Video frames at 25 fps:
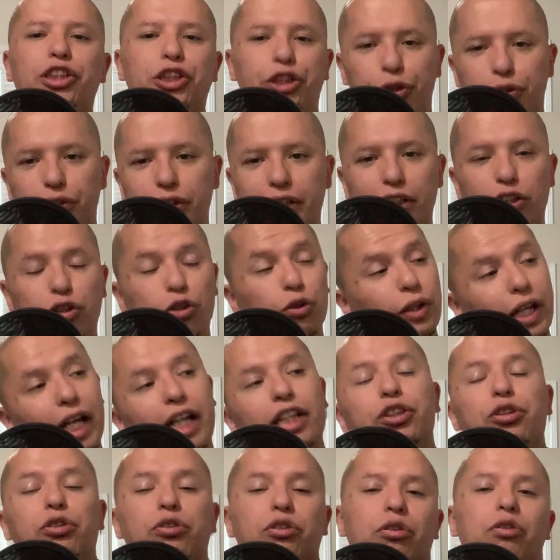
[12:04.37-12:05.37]
journey to
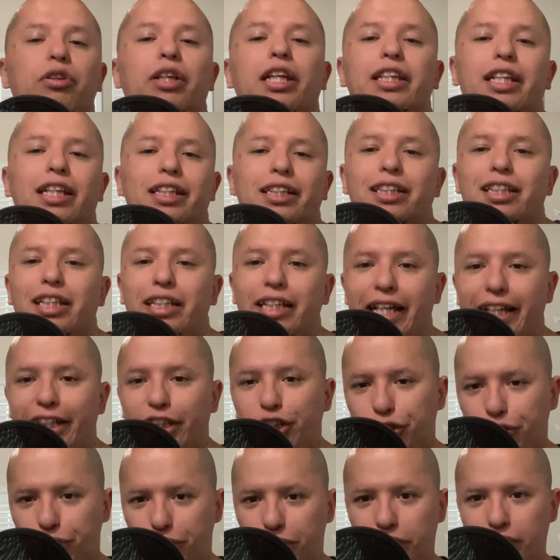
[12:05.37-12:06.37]
get you to the
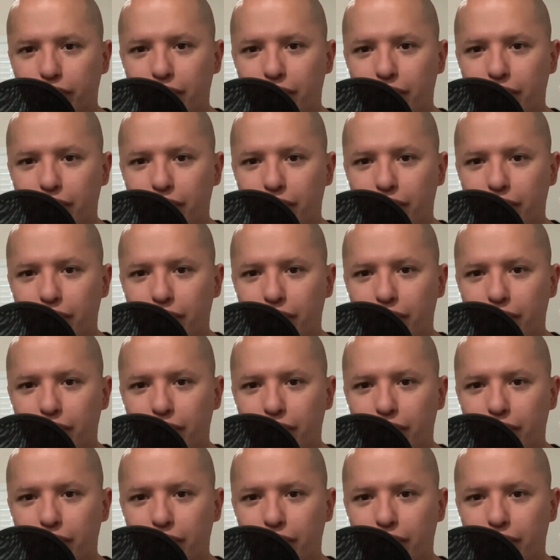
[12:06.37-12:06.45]
destination.